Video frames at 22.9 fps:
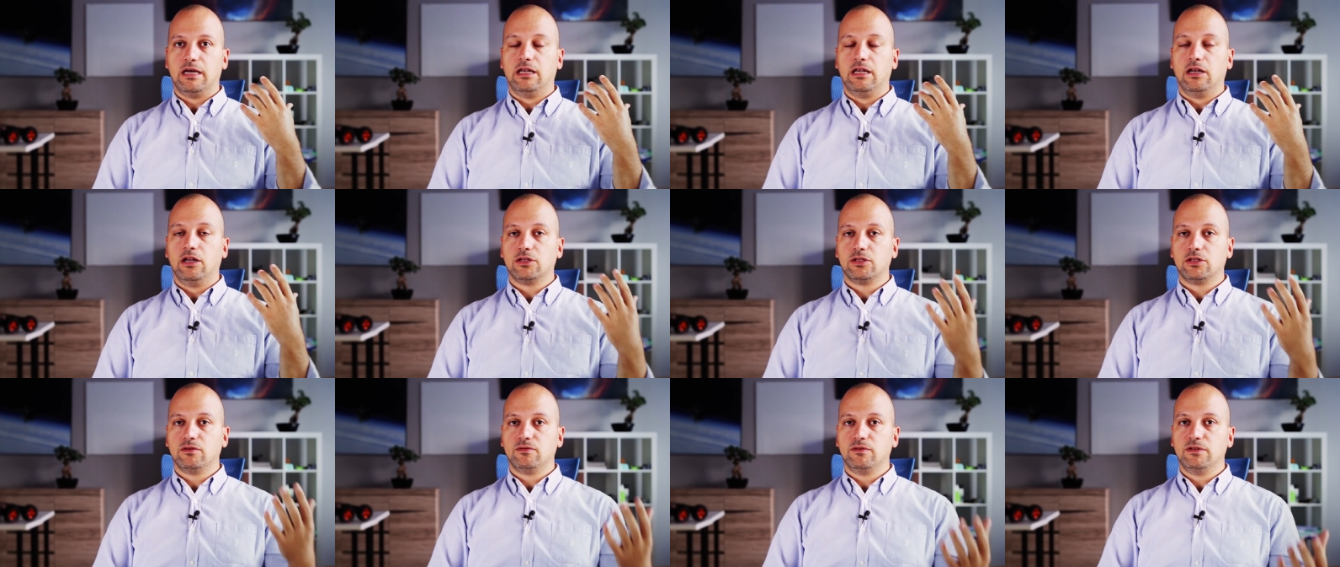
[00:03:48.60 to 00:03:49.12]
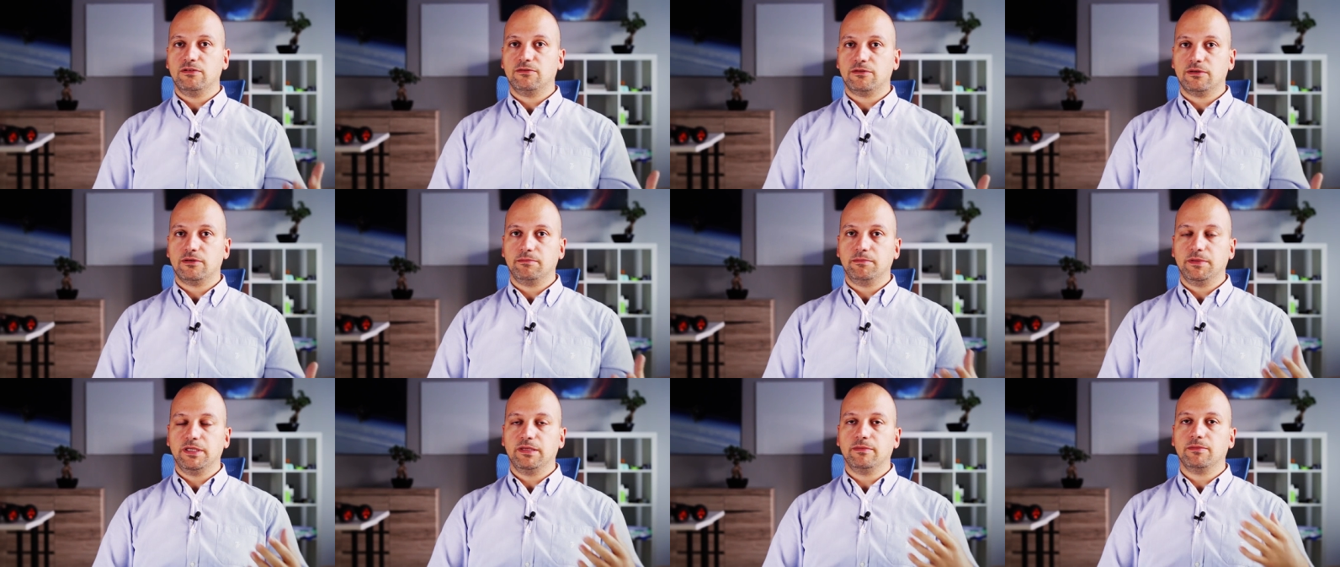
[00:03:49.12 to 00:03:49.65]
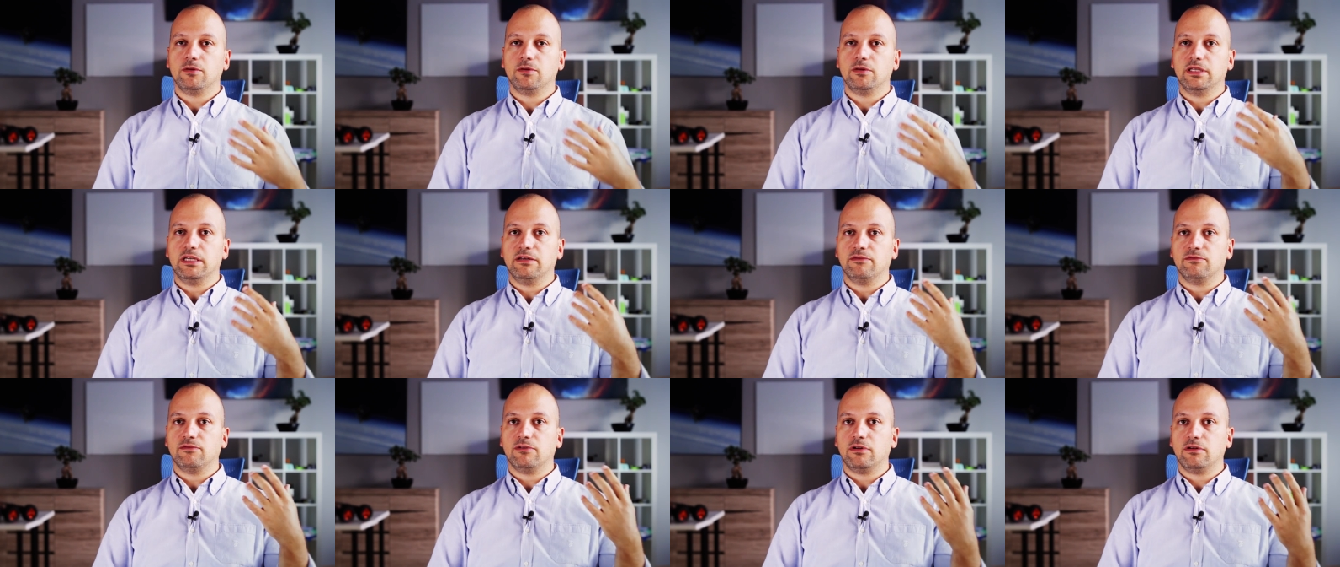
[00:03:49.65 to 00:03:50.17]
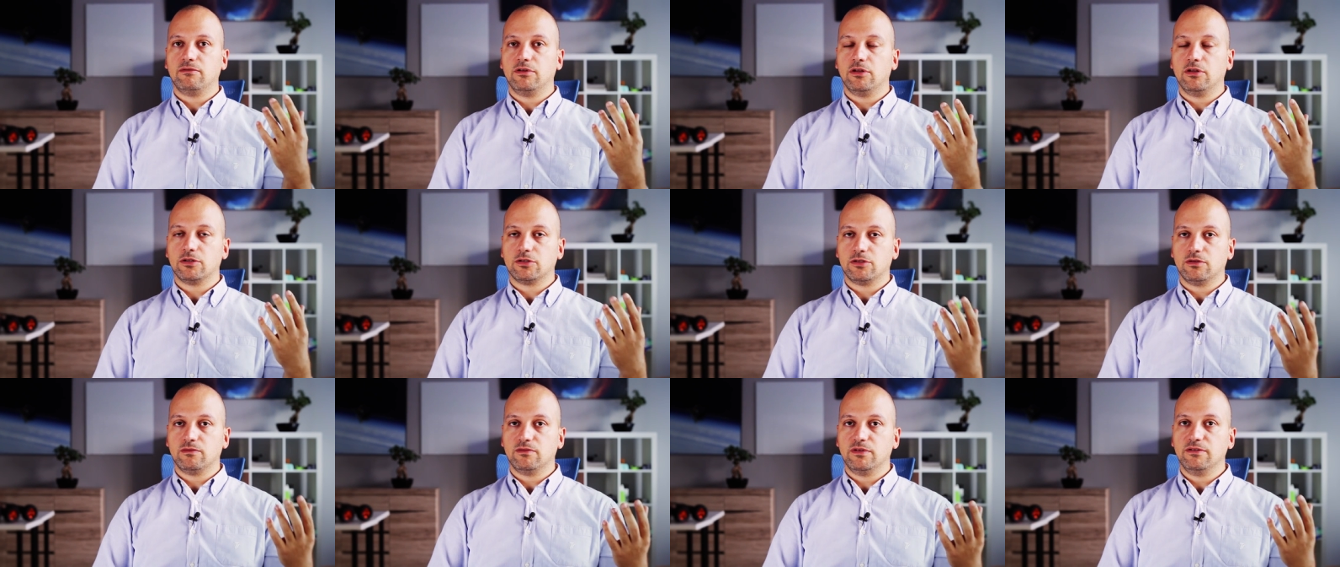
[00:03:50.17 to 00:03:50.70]
a lot of different people, they involve a
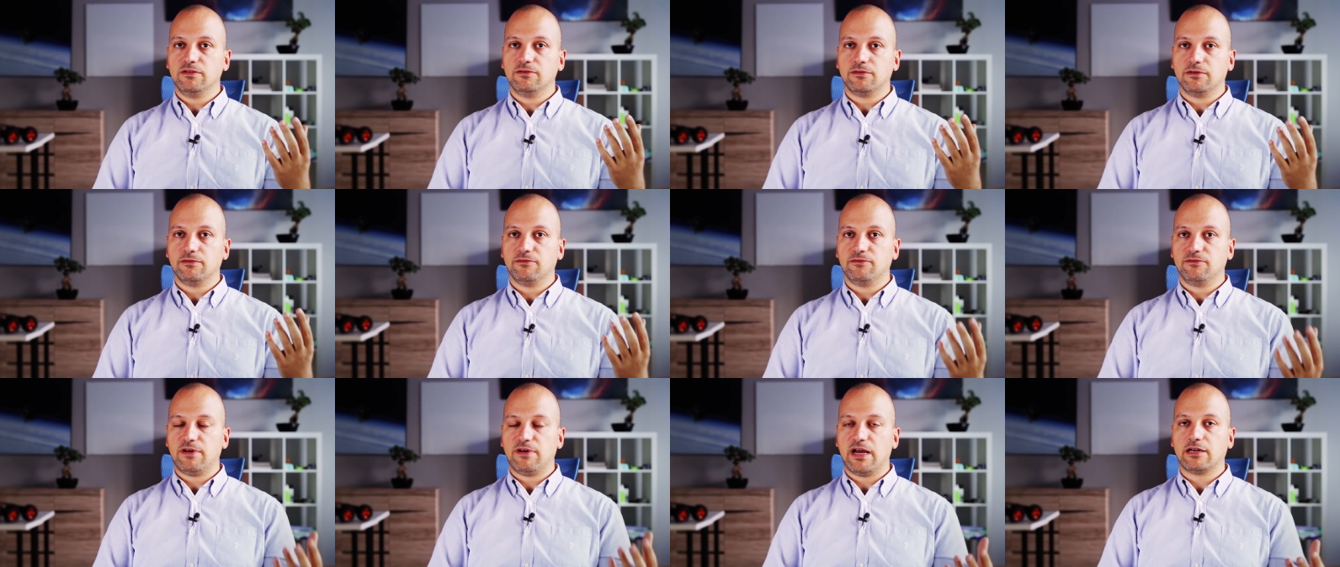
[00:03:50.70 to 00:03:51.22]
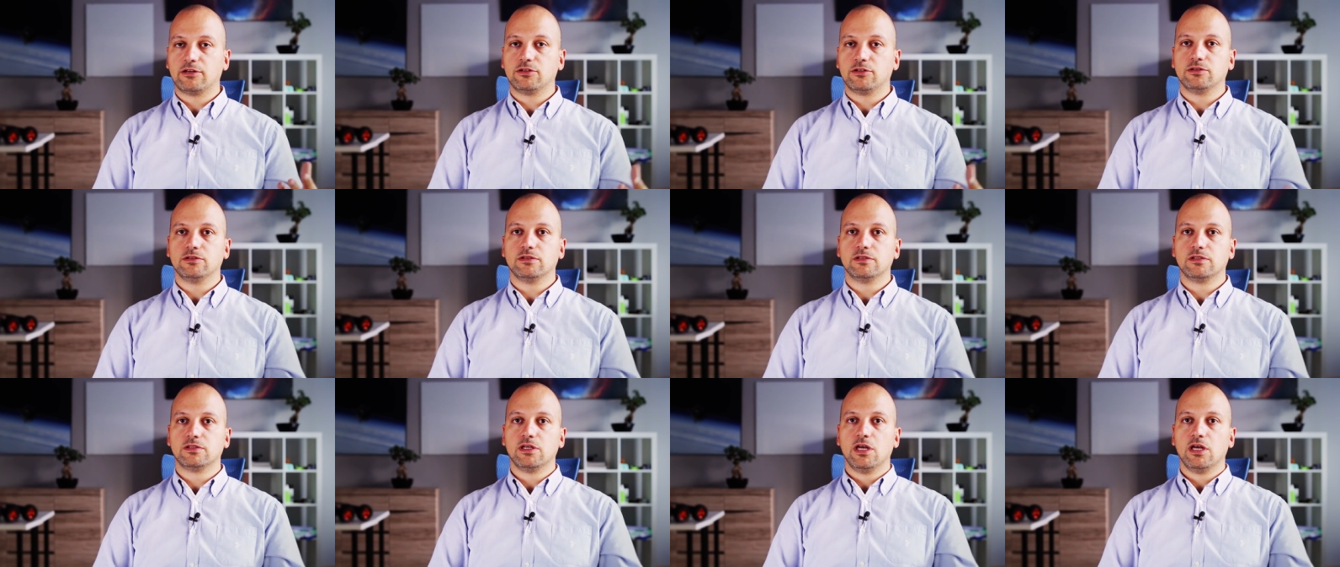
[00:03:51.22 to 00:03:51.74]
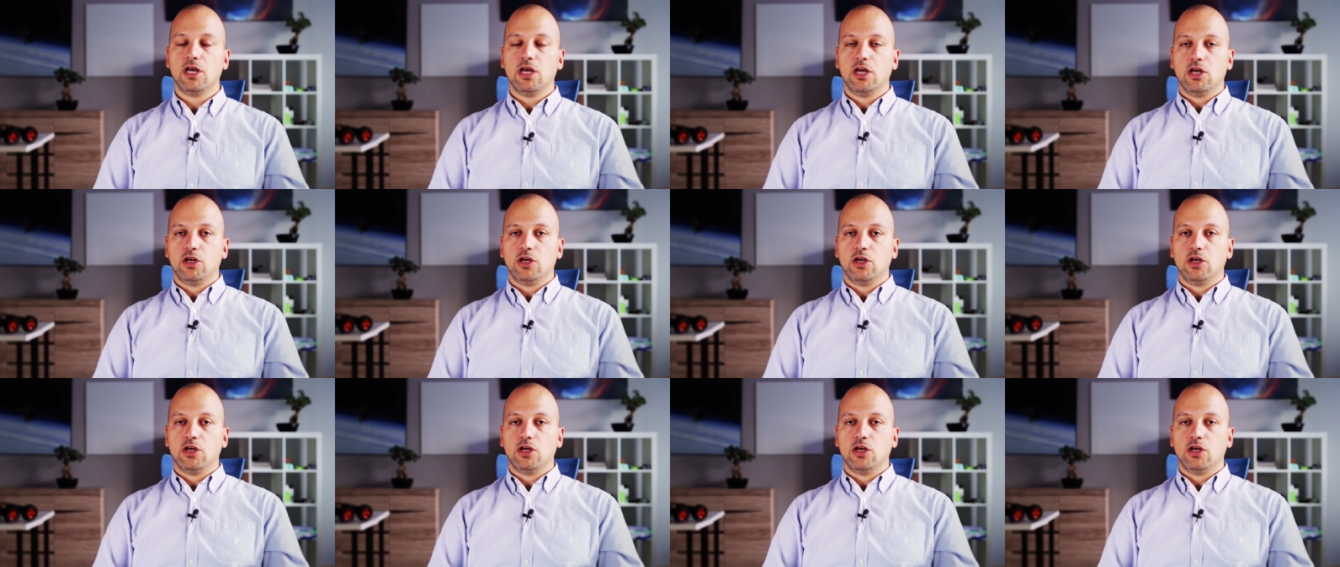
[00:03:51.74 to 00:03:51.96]
lot of different functions.